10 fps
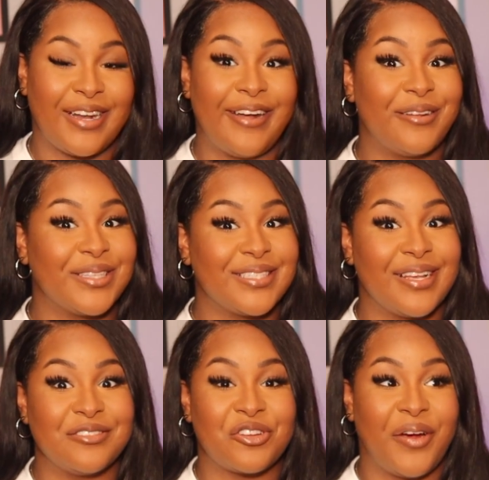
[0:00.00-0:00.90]
And I know that
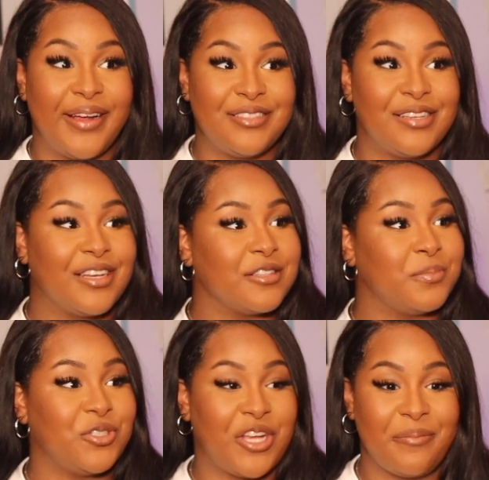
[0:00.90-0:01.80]
sounds crazy because
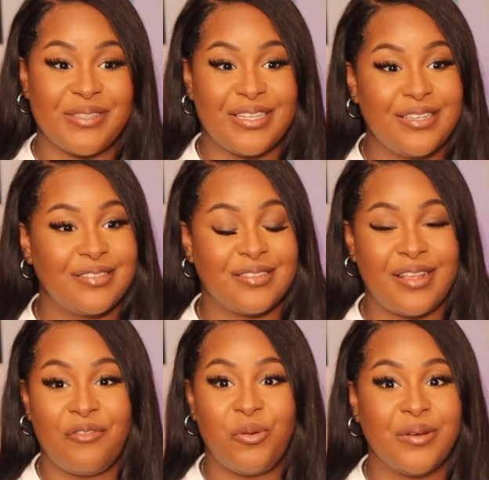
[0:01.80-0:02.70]
Pochette Metis is
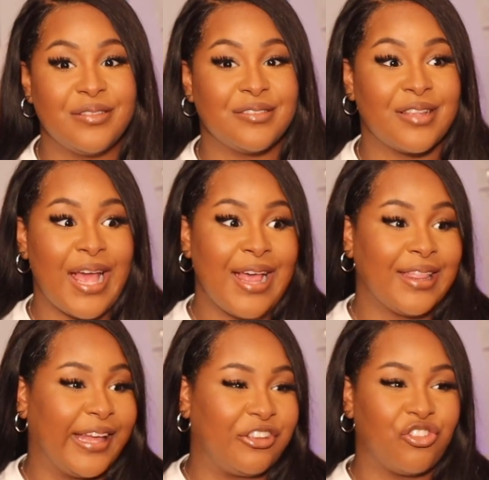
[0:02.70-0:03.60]
everyone's
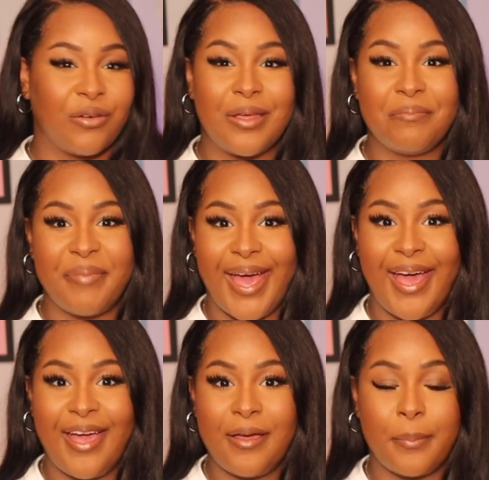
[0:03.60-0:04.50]
like dream
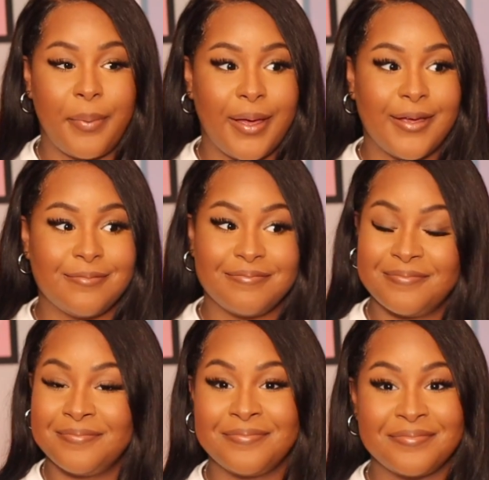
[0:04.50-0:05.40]
bag, but
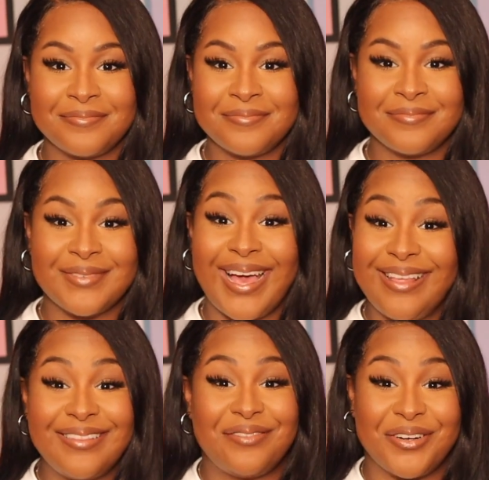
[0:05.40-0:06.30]
I
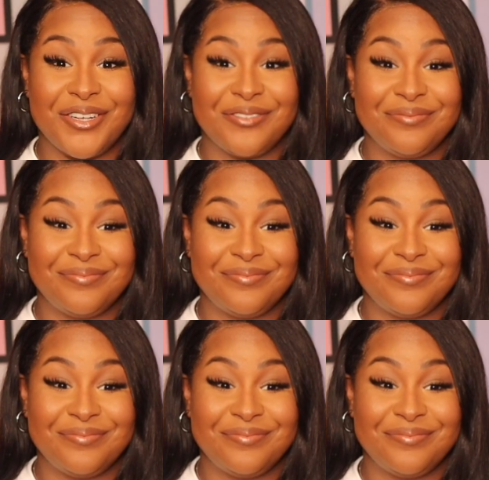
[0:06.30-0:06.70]
love her.